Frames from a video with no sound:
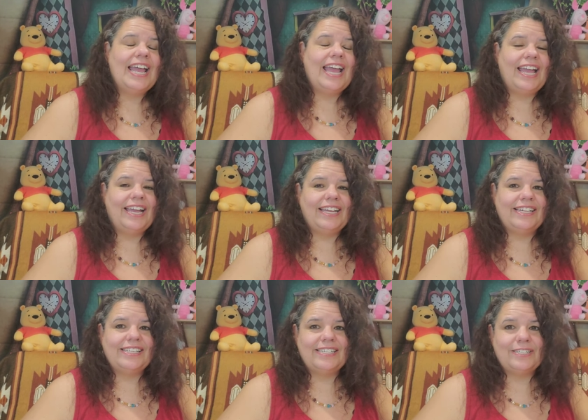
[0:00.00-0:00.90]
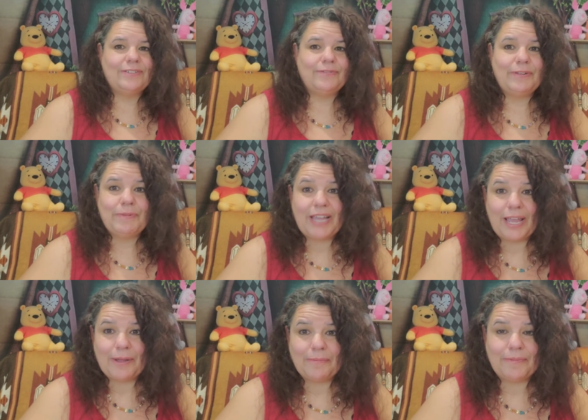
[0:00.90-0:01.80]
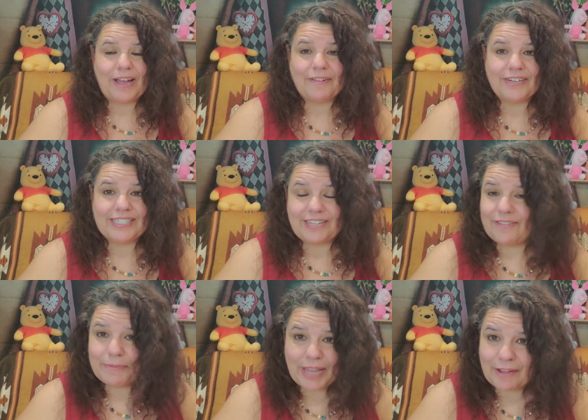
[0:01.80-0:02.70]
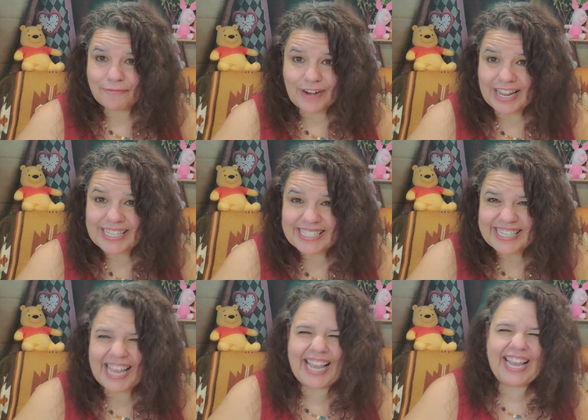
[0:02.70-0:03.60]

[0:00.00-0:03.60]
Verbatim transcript: And we became, I'm going to say we became friends.